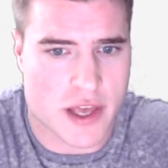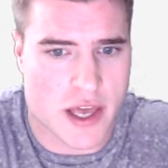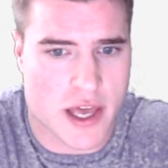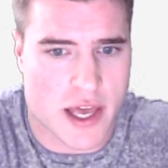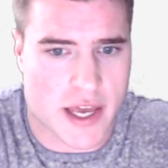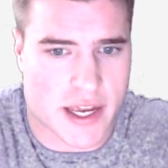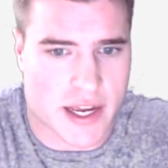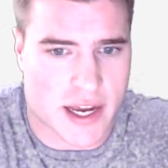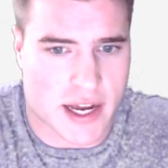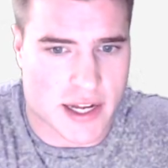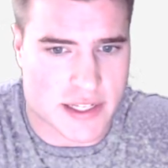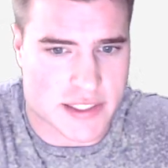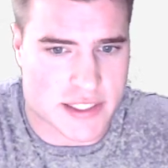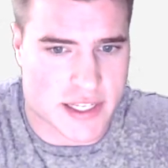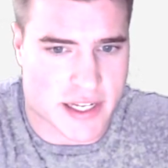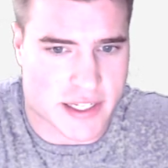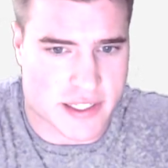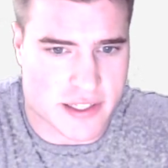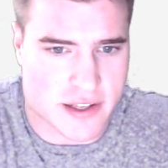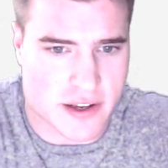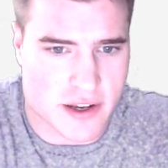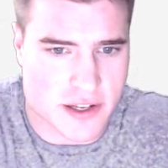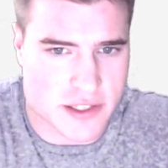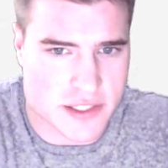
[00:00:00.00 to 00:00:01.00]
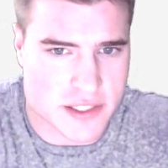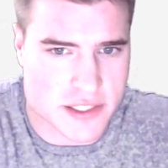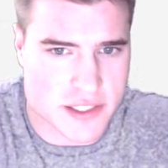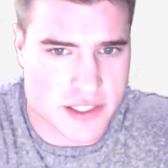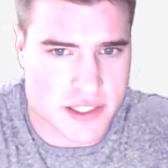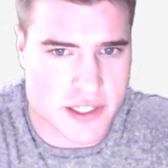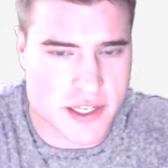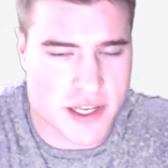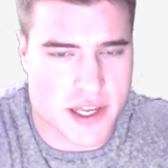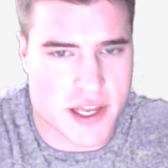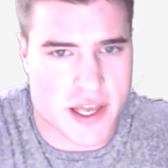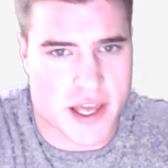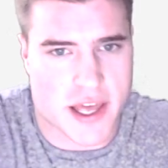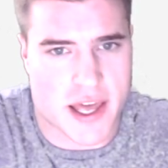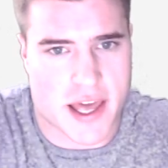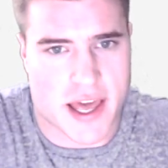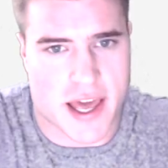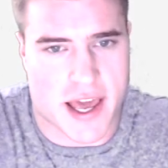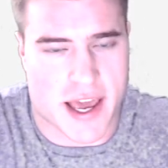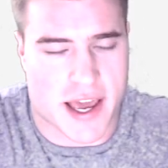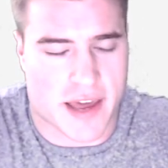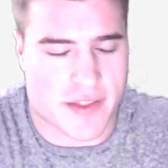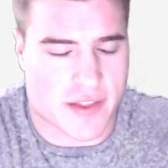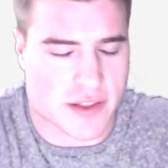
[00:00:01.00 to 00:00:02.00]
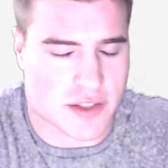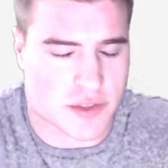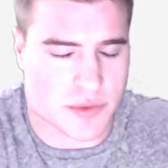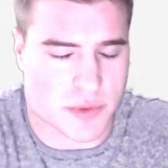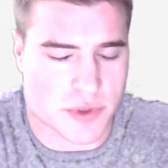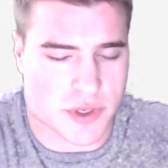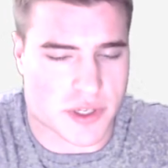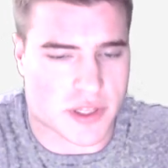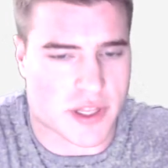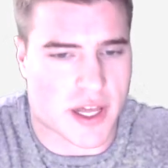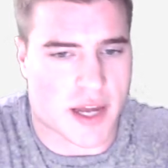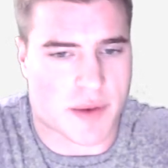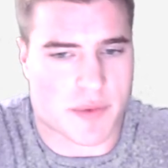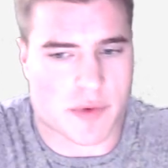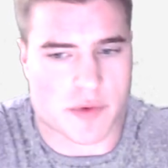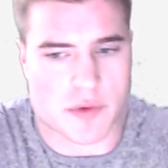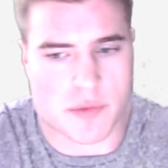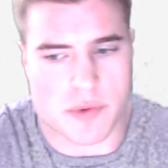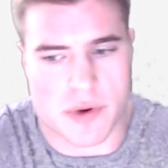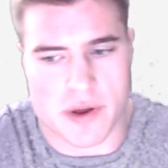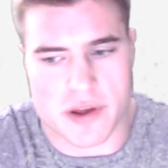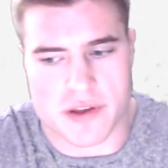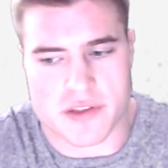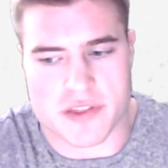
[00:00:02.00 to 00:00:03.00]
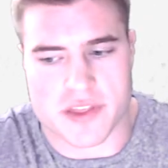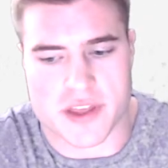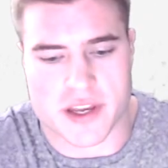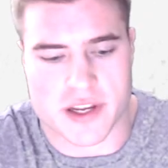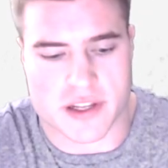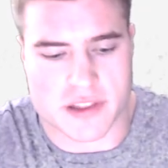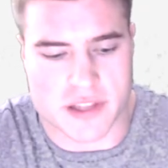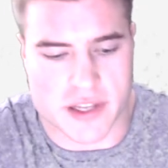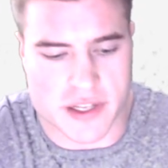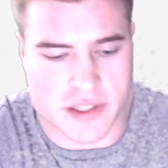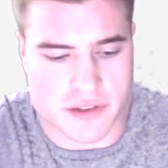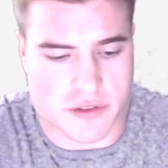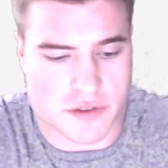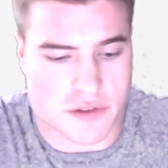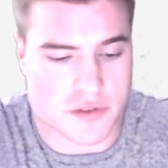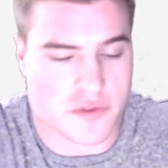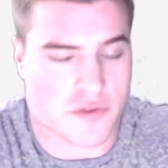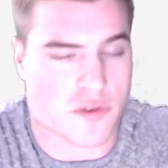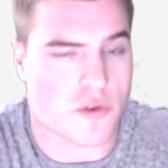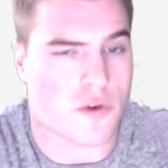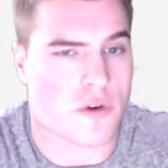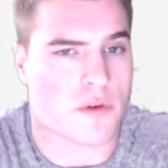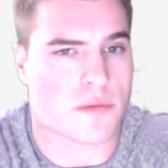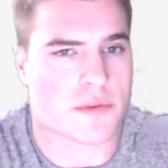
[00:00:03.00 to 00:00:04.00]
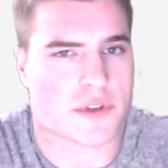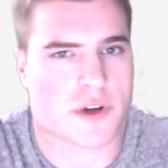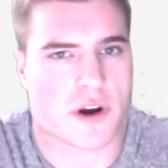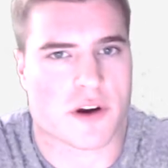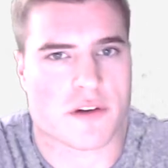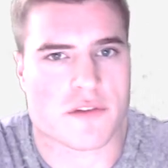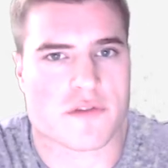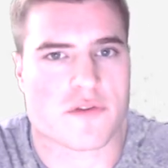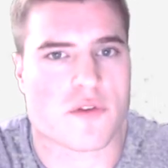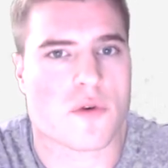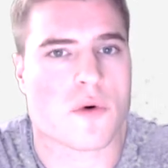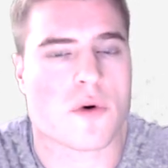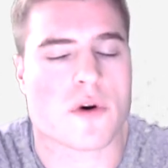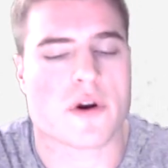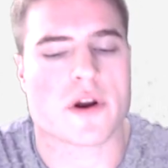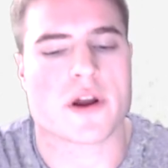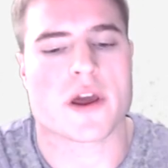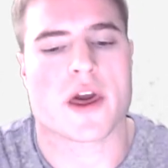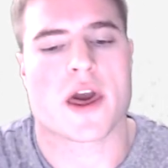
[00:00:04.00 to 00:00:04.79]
contact us, and that's what a lot of people probably think like those forms are for.